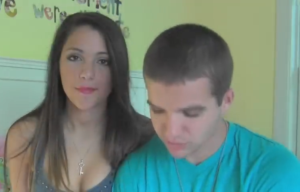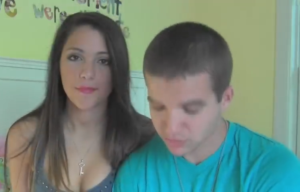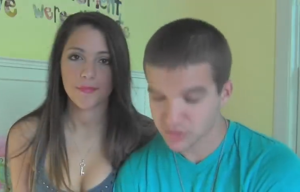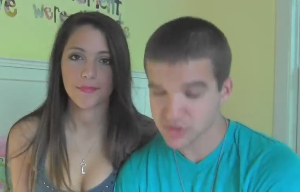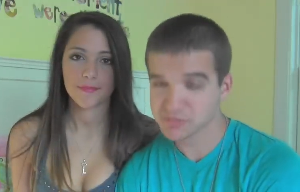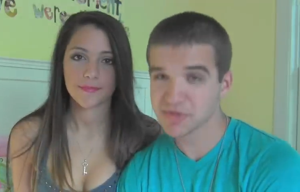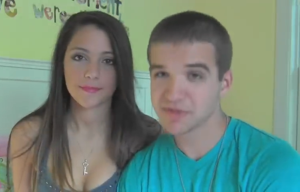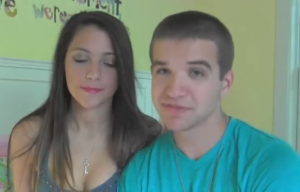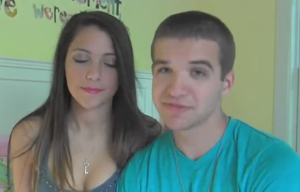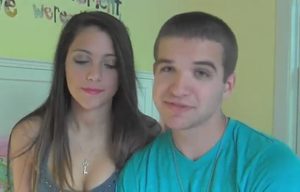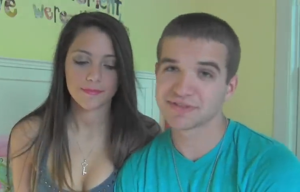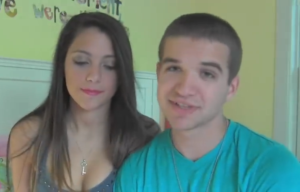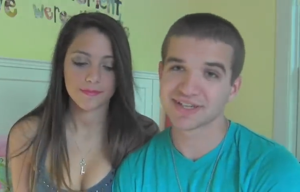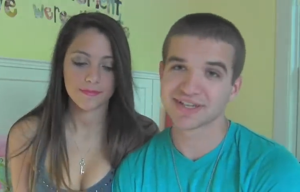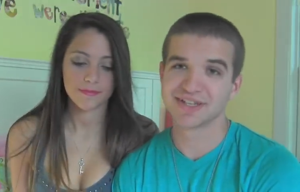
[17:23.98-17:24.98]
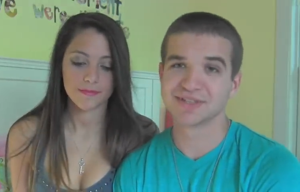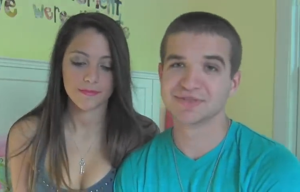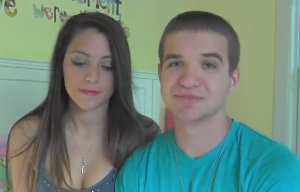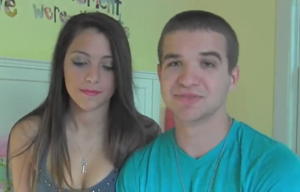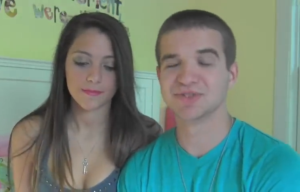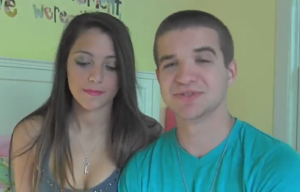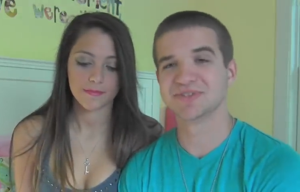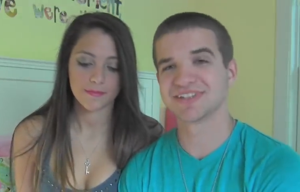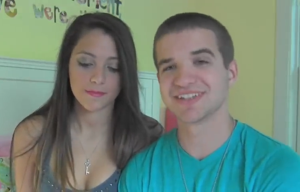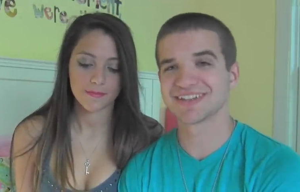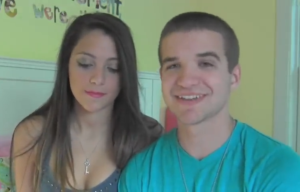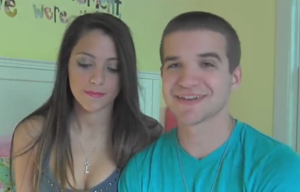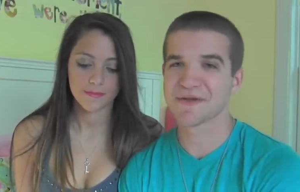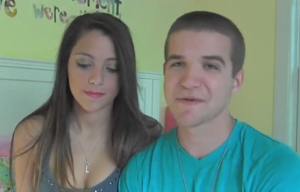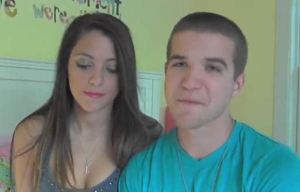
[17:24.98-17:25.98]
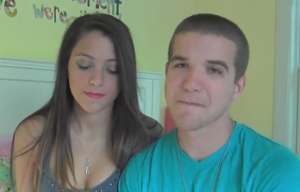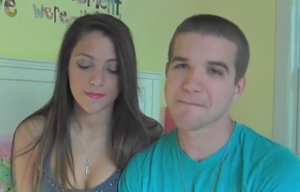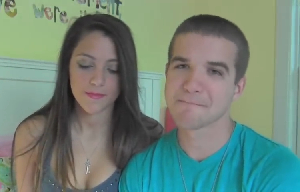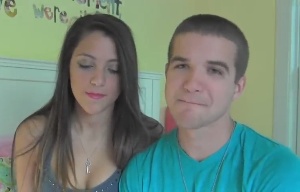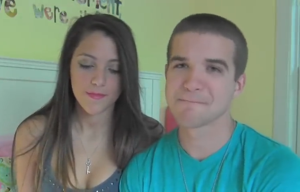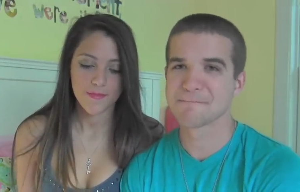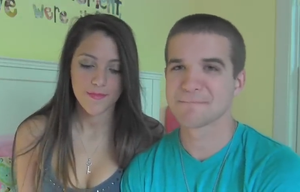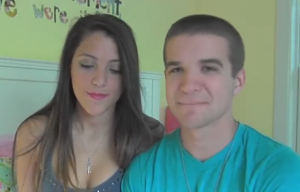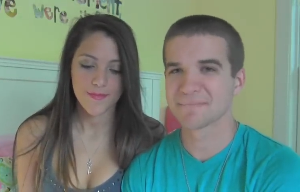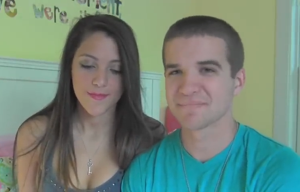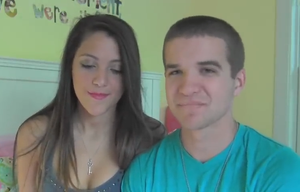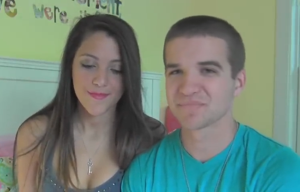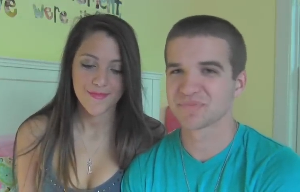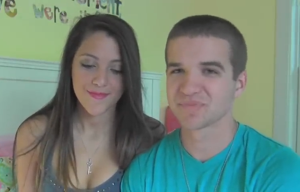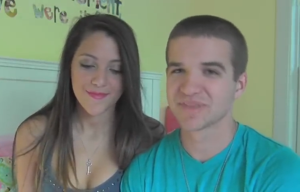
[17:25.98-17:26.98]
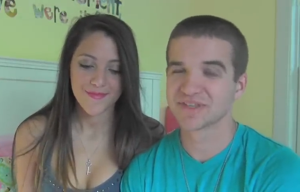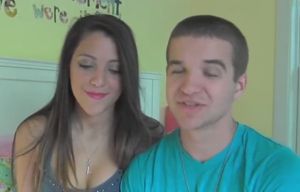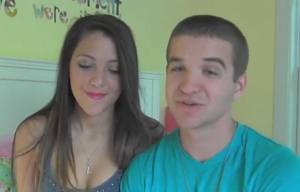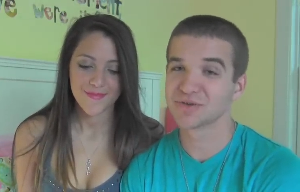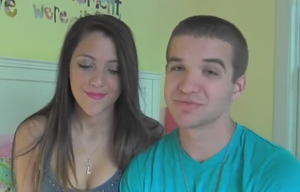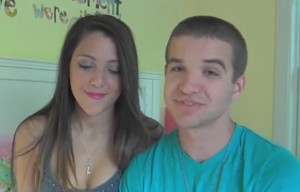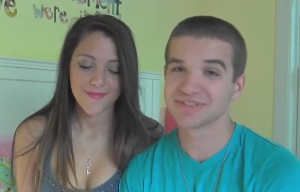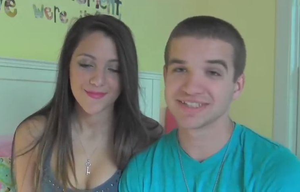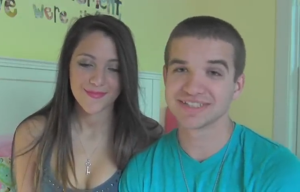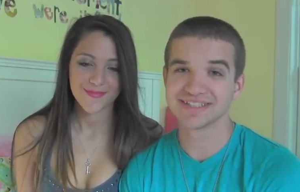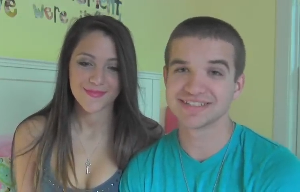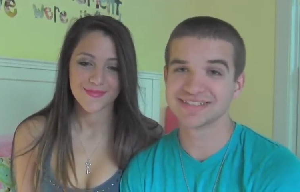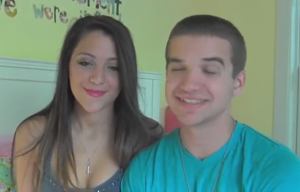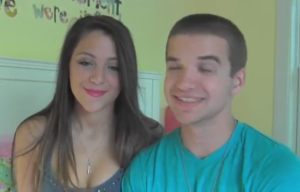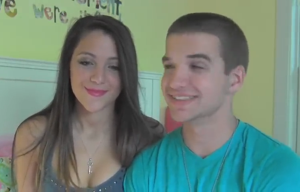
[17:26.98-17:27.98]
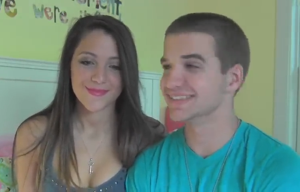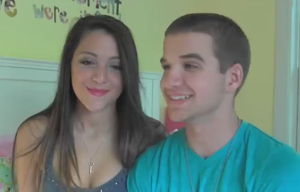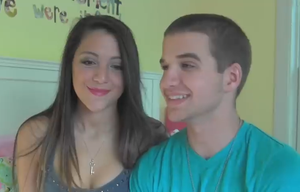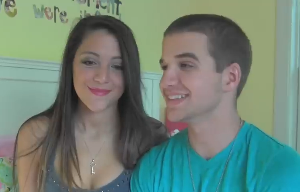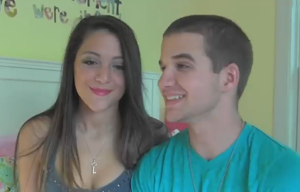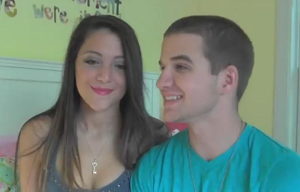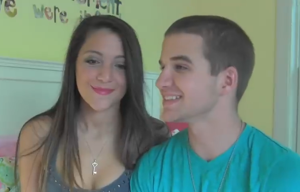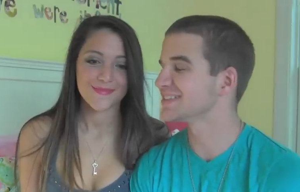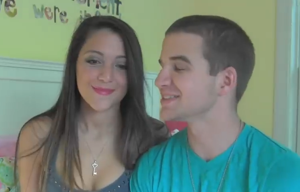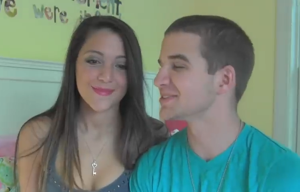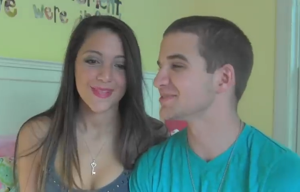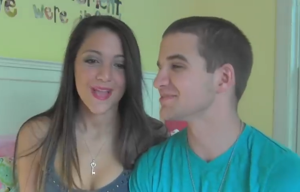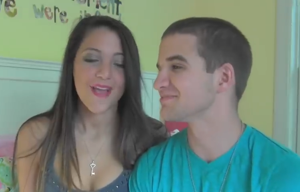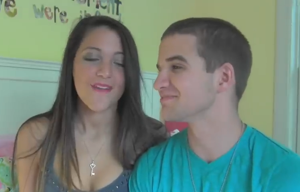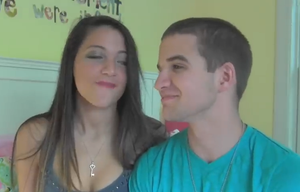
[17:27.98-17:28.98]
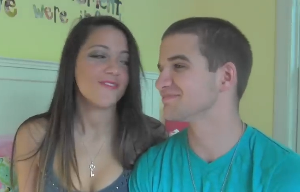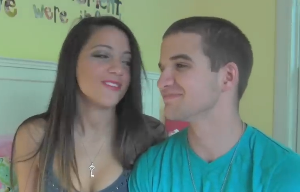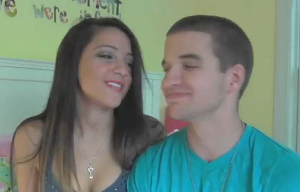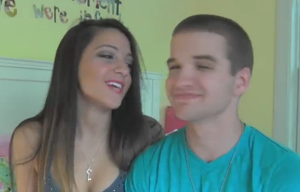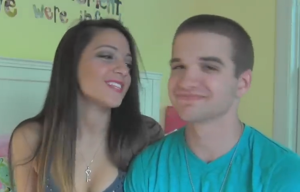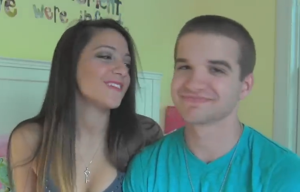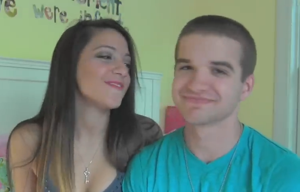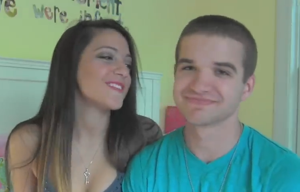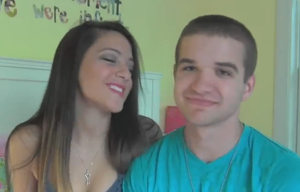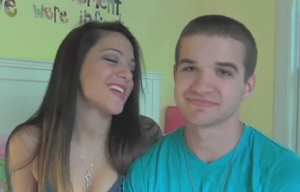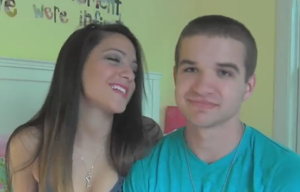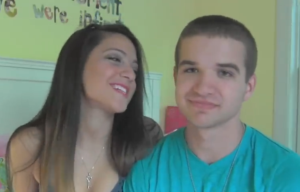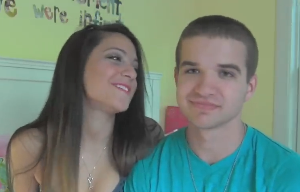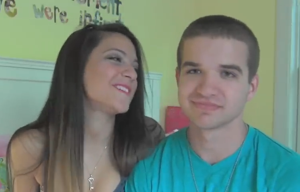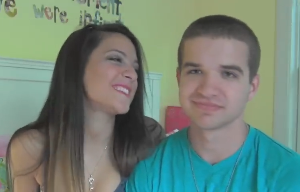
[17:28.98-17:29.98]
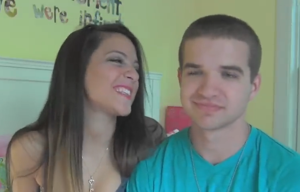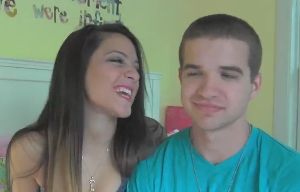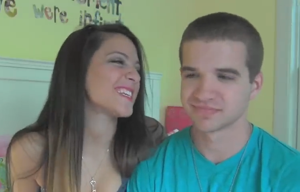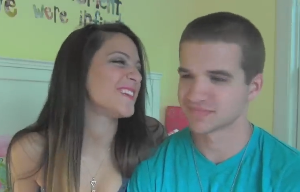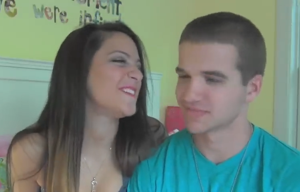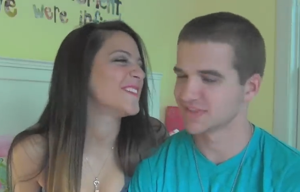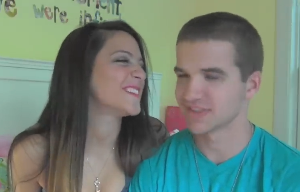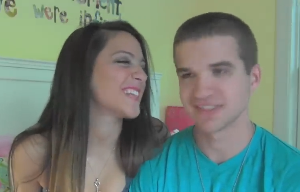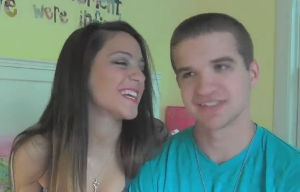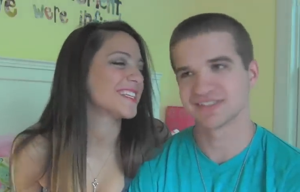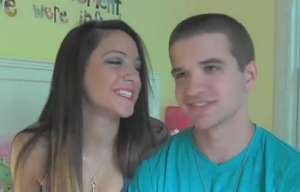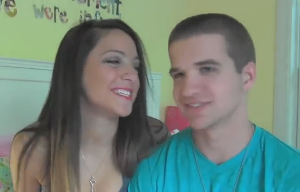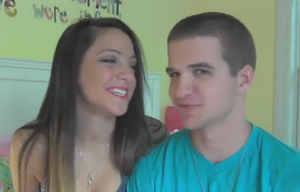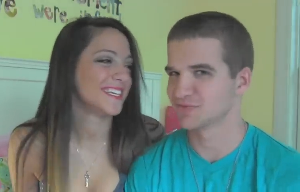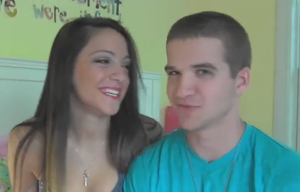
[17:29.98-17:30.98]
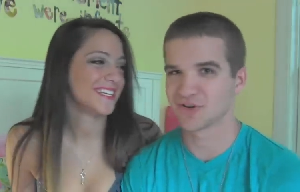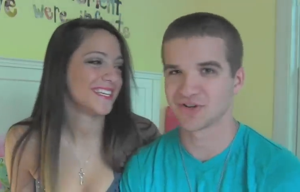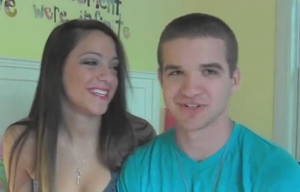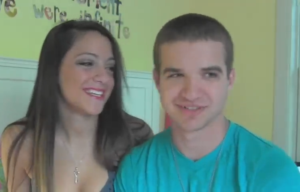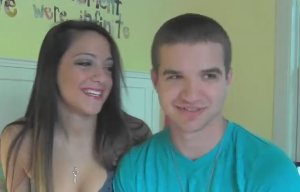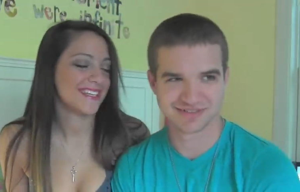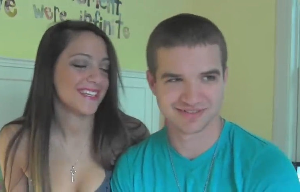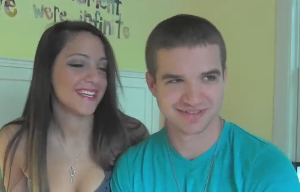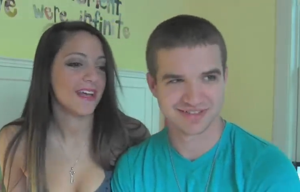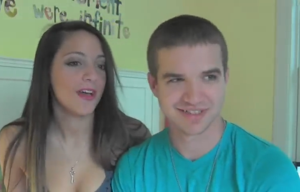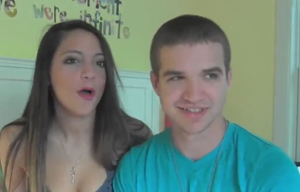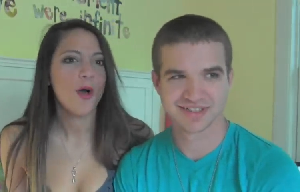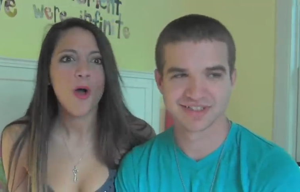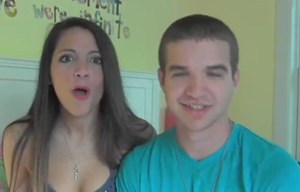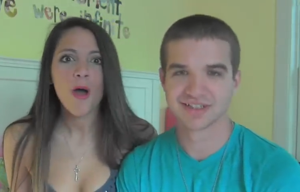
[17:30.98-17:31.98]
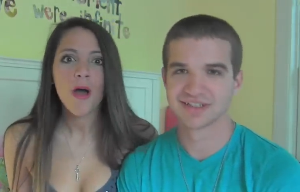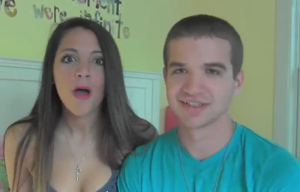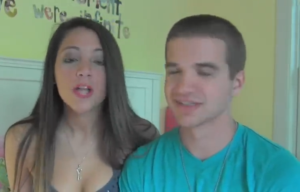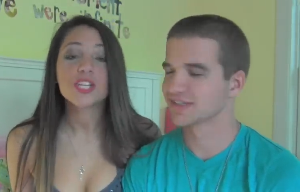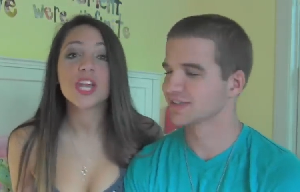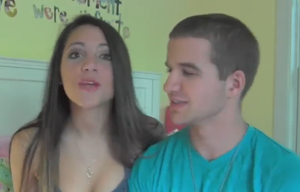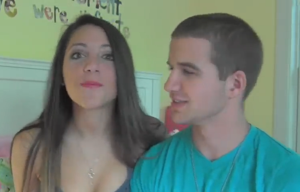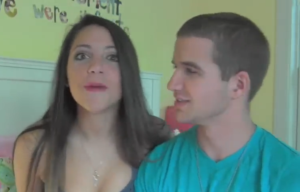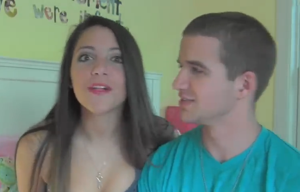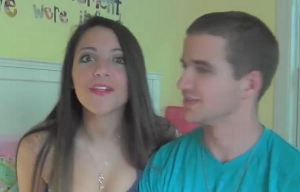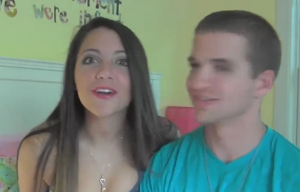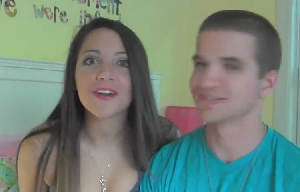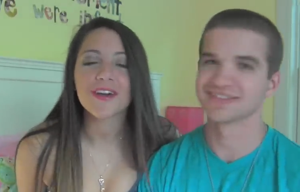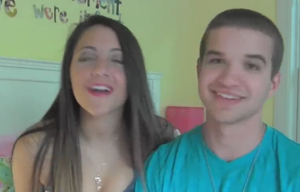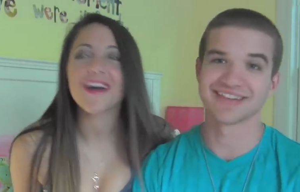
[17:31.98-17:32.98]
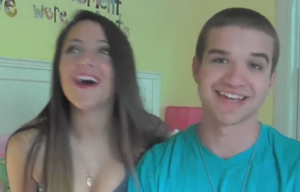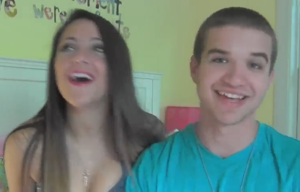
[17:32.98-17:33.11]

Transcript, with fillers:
Speaker 1: What's my favorite kind of music? Hopefully he sees this.
Speaker 2: Versace, Versace, Versace, Versace. Wrong. Jake Miller. Thank